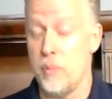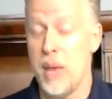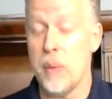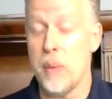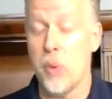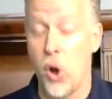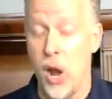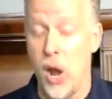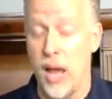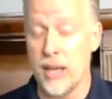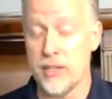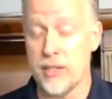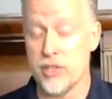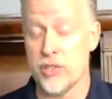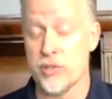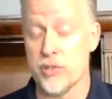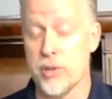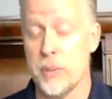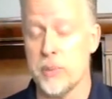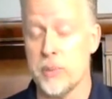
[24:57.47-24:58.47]
memorize
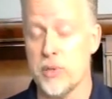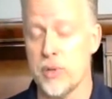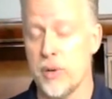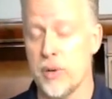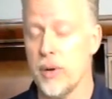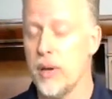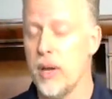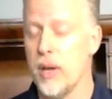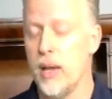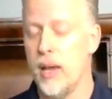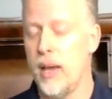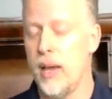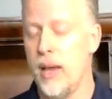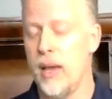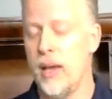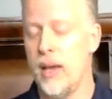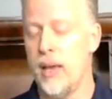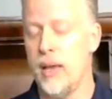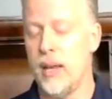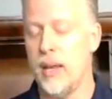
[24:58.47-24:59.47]
scripture.
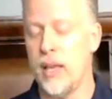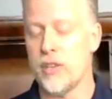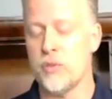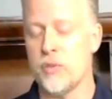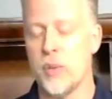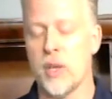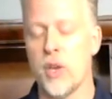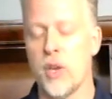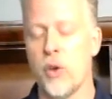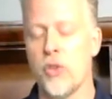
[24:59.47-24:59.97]
And as we go